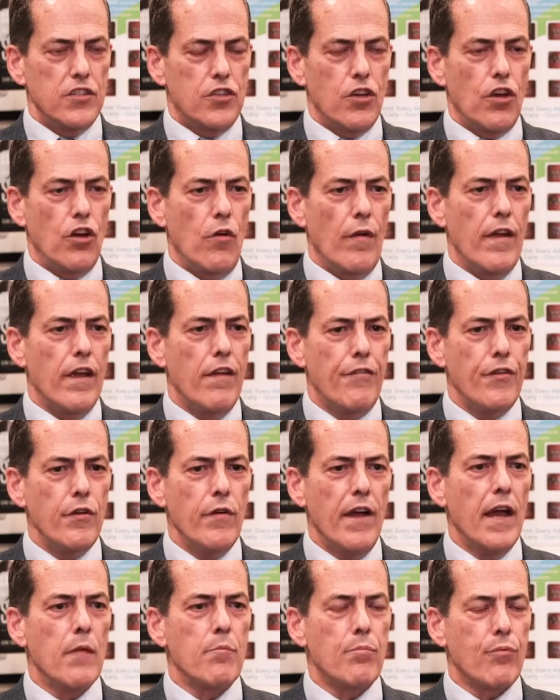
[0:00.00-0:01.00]
So if you
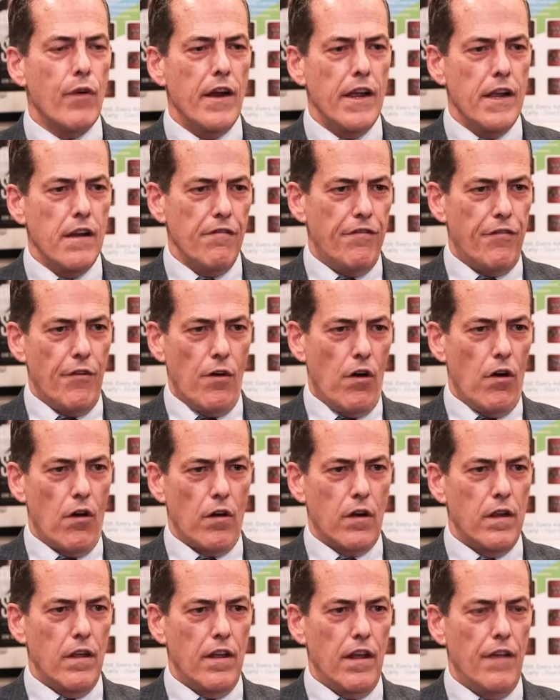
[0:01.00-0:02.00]
have brain
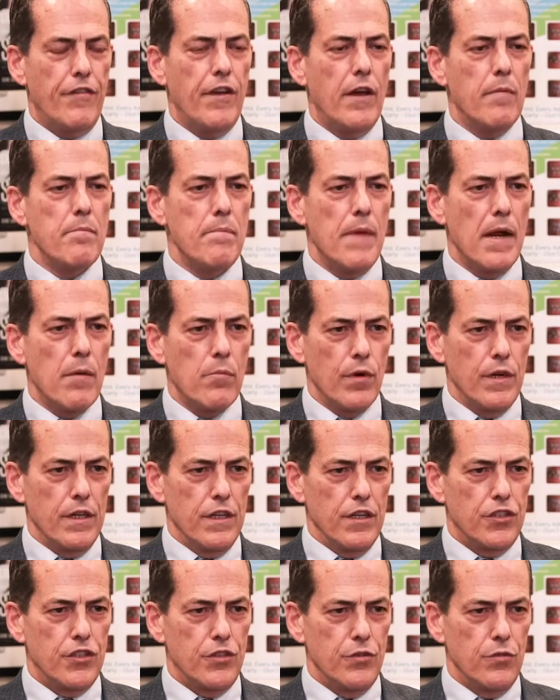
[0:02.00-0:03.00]
fog, if you have
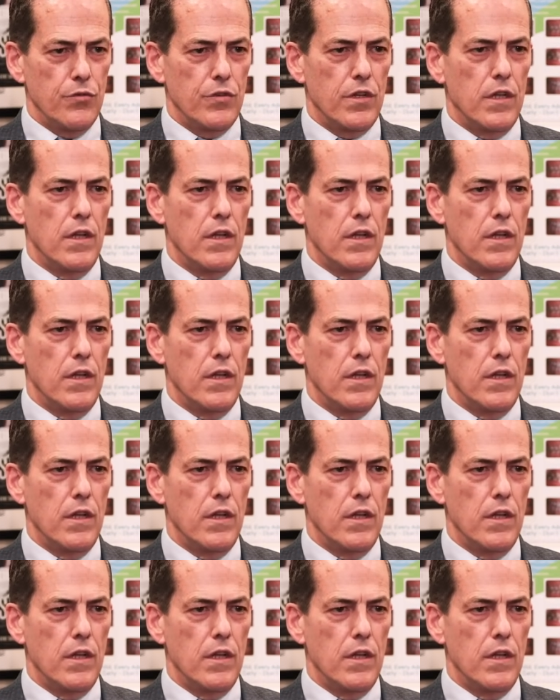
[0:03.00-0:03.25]
memory issues,